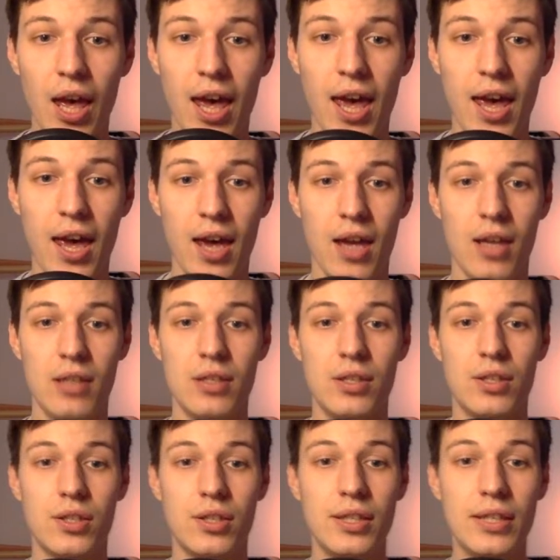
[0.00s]
And
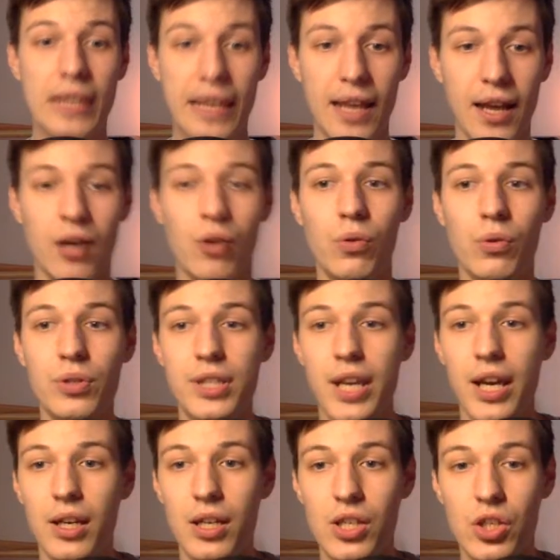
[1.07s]
now
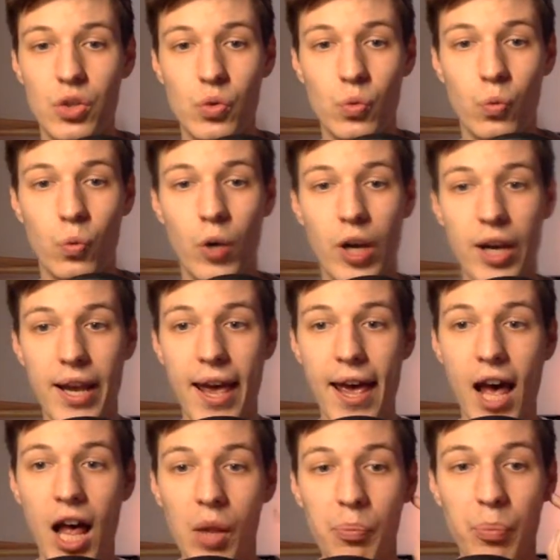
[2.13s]
Dennis gonna
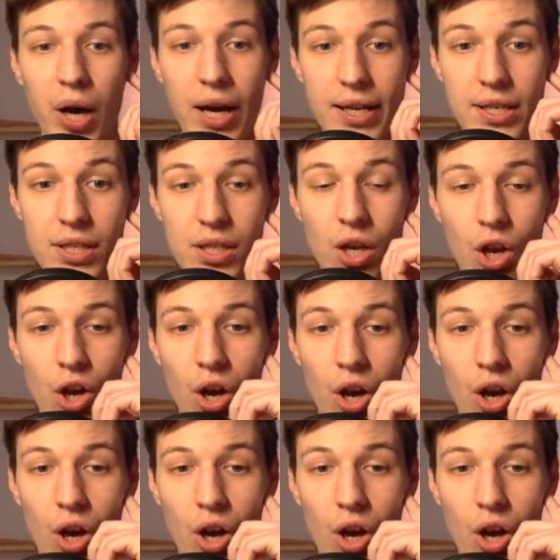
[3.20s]
help us